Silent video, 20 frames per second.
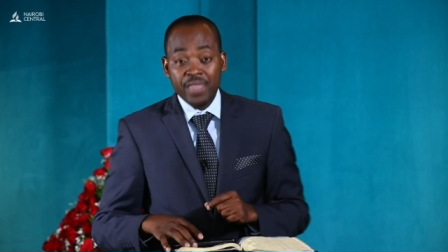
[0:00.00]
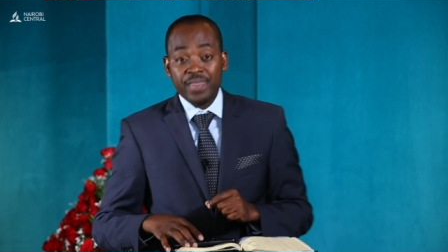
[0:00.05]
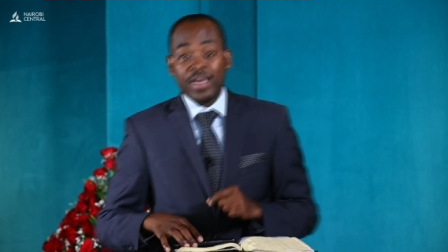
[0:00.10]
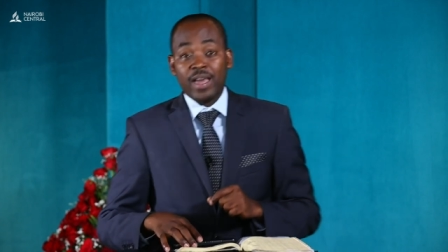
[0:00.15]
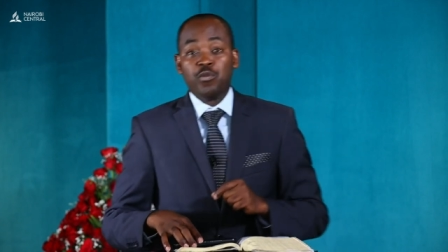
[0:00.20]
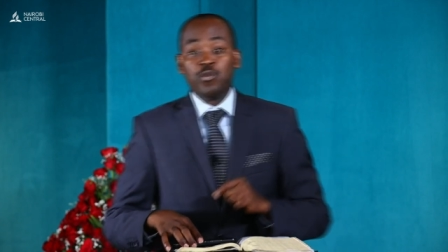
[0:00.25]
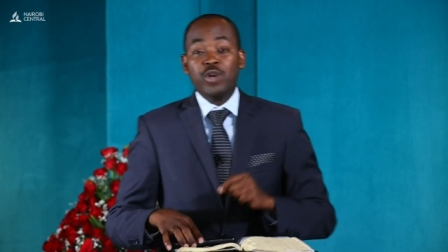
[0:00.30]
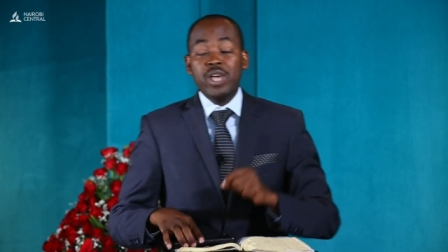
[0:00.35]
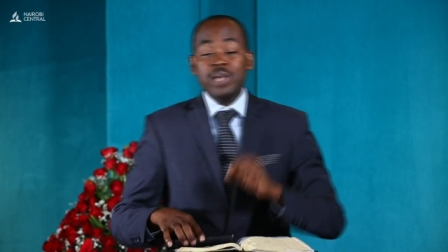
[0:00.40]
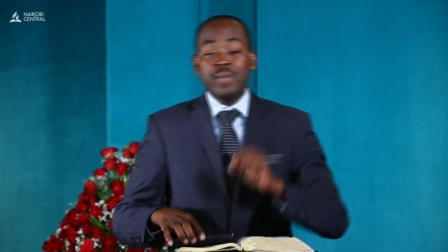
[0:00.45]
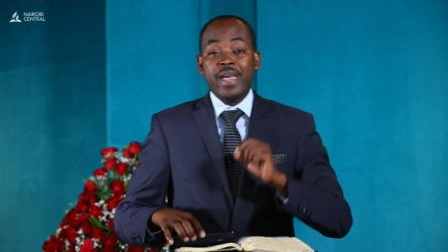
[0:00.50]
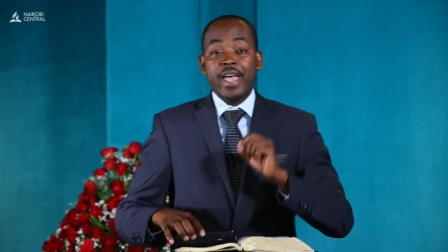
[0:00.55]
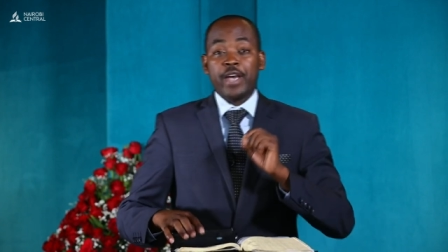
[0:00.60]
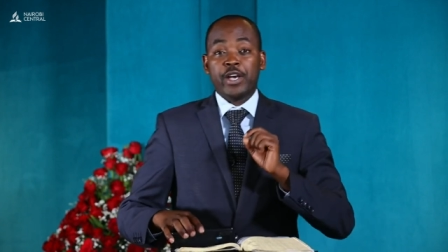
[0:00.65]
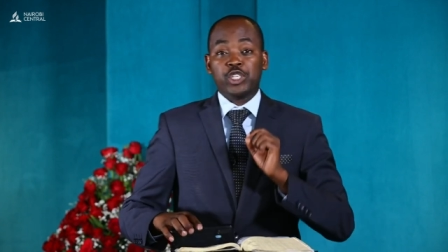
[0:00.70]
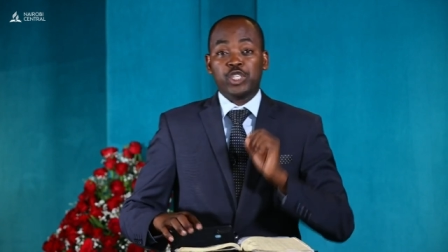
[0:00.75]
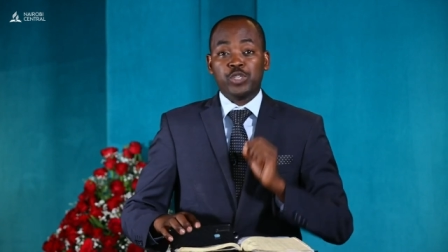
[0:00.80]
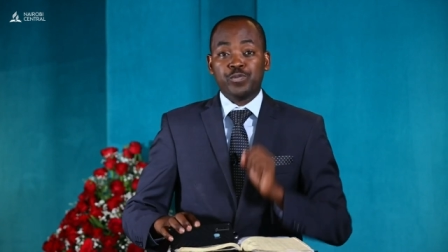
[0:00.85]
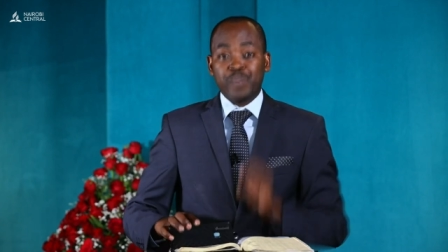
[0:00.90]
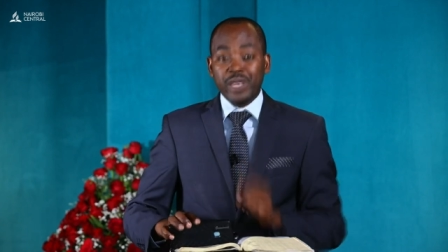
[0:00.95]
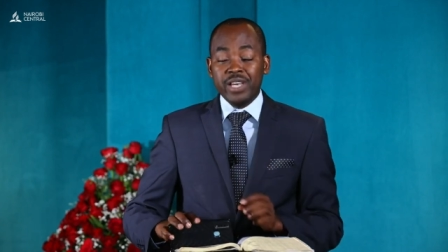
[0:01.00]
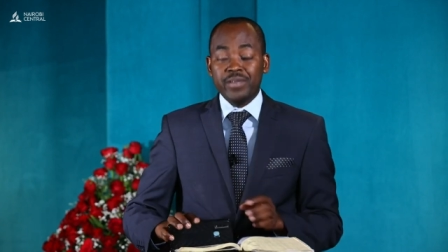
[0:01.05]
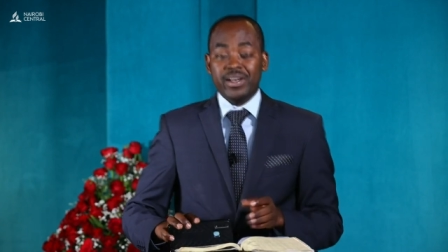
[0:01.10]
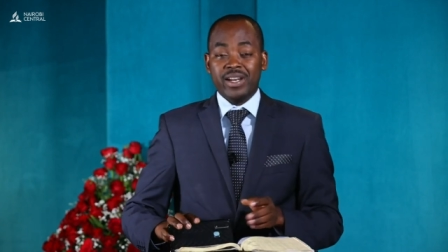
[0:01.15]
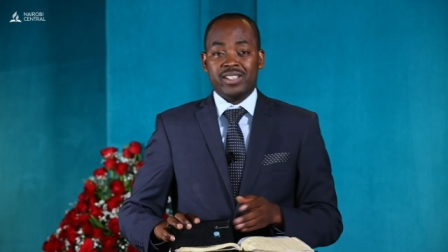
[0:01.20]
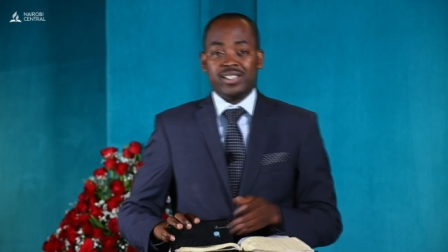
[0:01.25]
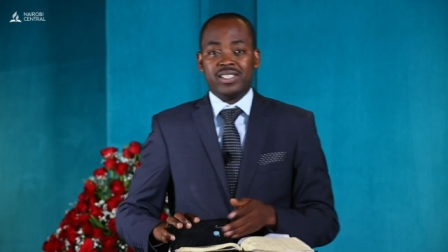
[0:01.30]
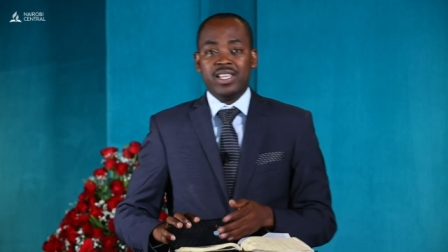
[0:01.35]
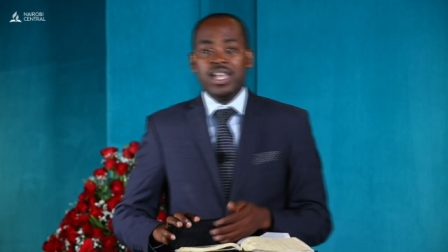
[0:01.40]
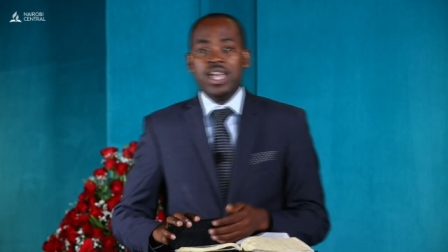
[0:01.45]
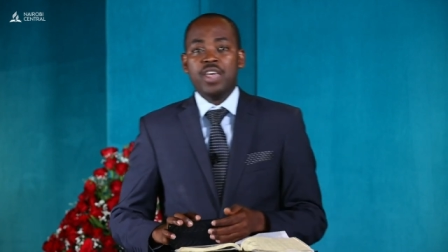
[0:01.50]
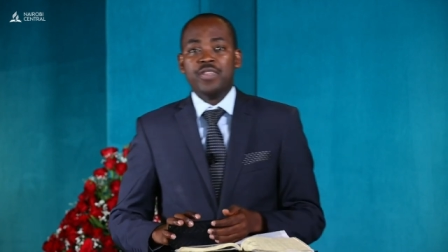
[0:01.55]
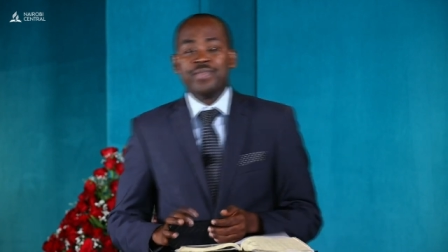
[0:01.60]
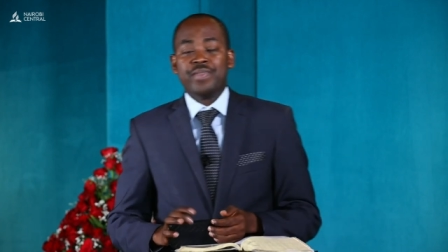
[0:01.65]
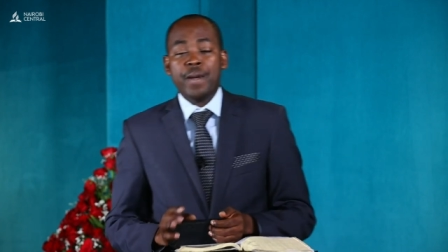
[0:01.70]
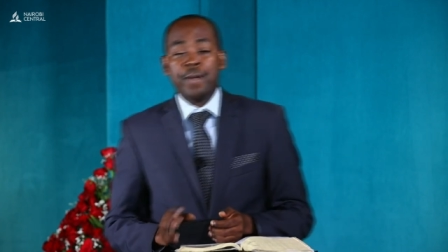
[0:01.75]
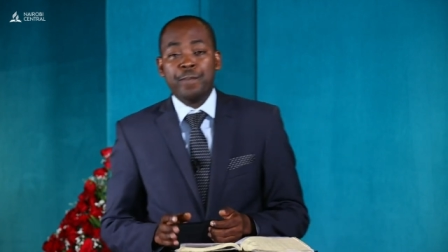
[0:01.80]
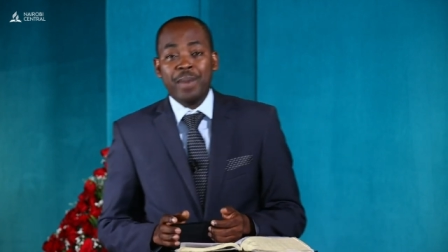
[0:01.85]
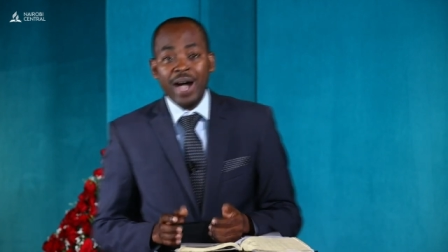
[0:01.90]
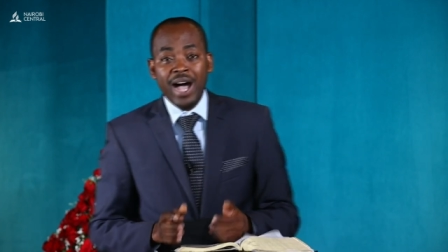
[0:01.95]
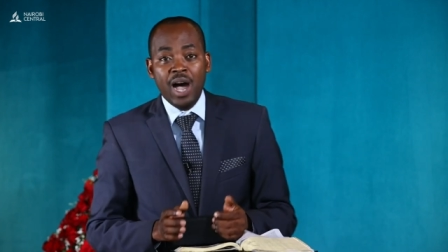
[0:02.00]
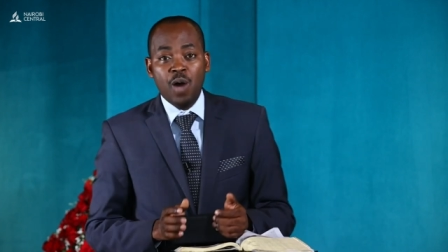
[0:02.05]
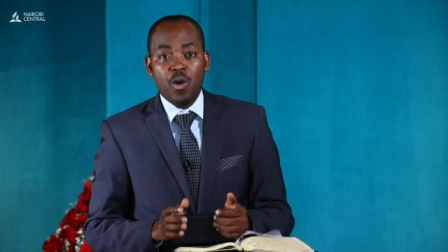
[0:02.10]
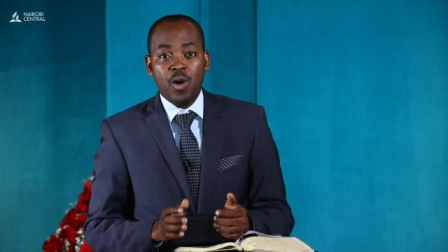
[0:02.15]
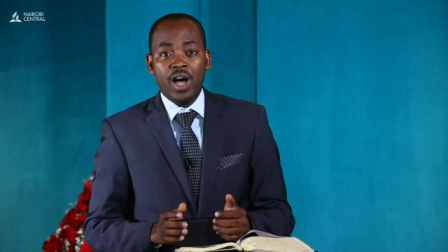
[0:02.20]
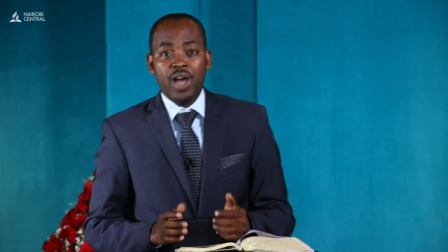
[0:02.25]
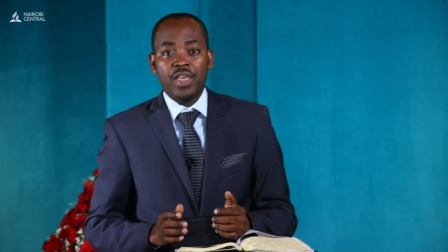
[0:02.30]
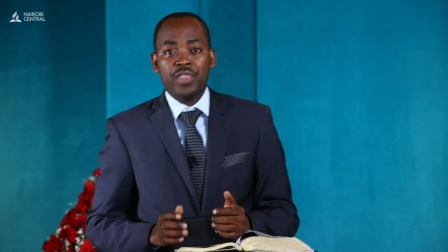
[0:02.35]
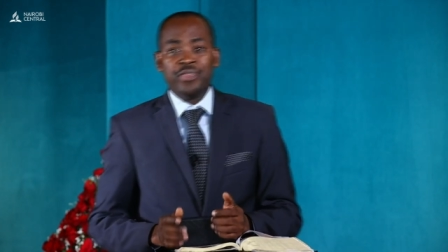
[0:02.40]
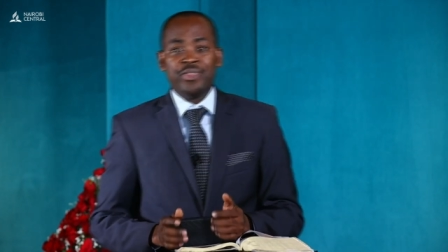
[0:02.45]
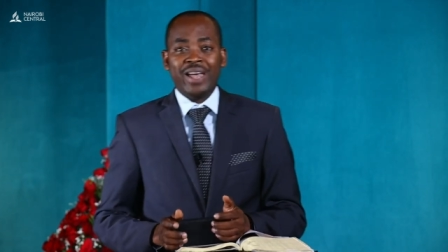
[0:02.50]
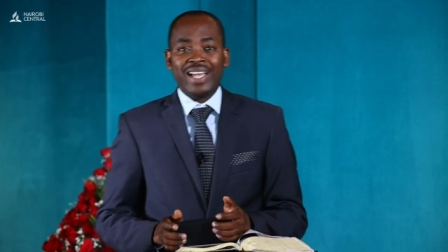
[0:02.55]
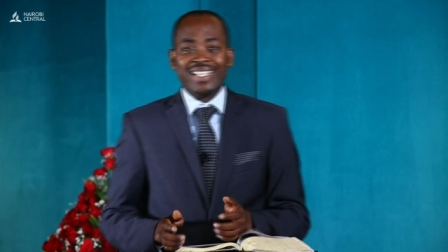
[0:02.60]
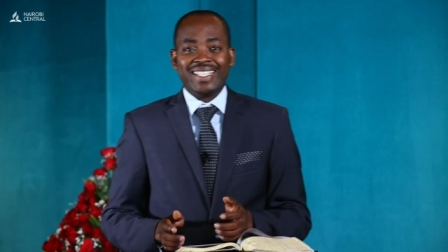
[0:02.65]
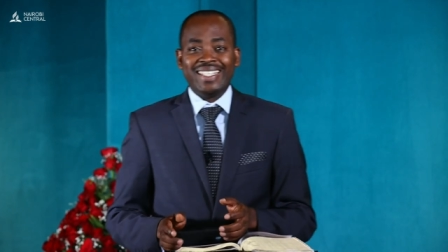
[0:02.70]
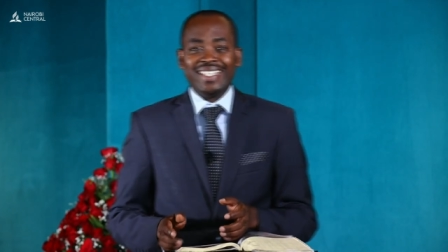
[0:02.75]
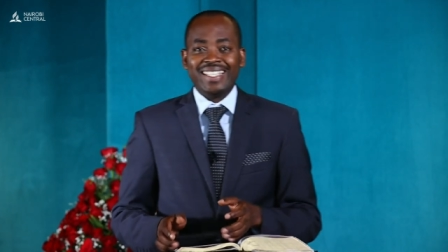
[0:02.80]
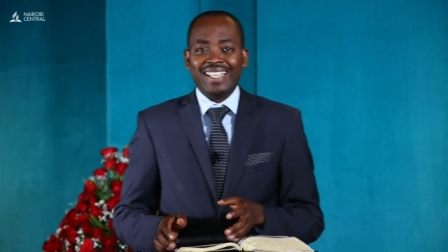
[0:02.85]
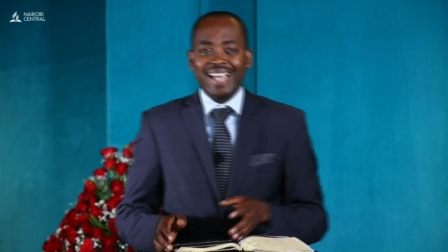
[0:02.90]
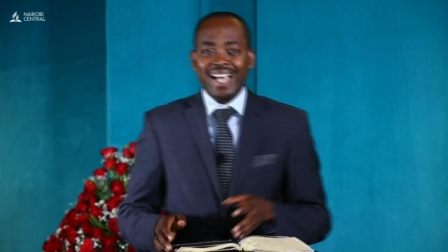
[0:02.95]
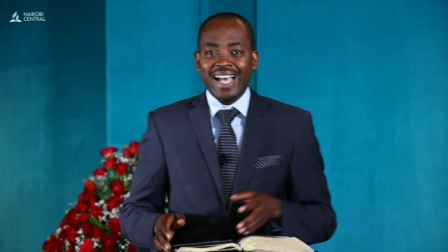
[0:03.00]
that we may experience the power that